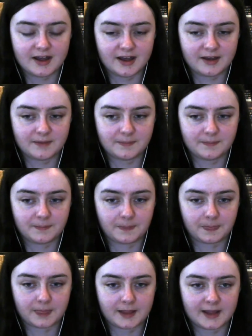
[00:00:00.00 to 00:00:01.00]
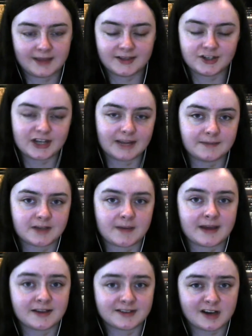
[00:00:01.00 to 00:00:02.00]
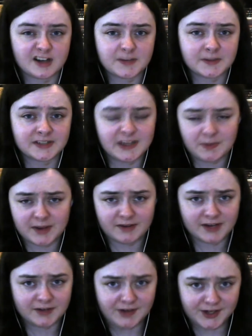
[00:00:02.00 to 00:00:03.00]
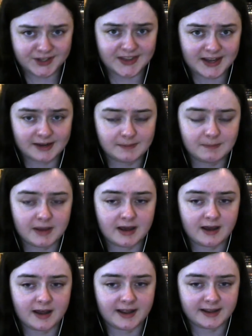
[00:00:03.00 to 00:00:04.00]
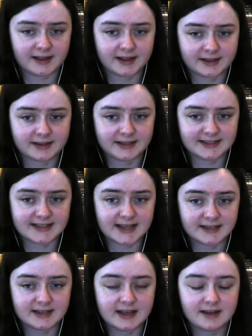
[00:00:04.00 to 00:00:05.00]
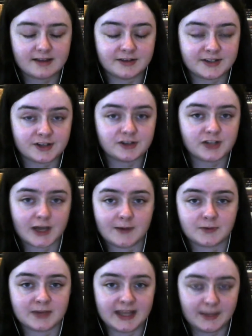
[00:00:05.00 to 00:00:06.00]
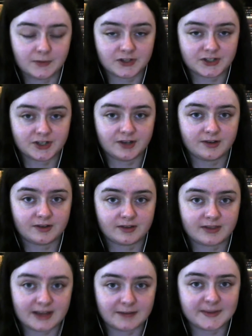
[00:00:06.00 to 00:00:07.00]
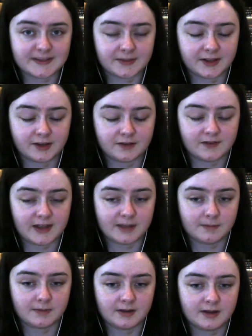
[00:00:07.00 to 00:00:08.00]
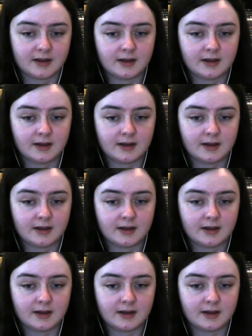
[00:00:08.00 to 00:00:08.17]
Um, I think James coming out as Guardian one day would be a really, really good thing, but I, like he said, on his own terms, when he wants to, that would be something good for him.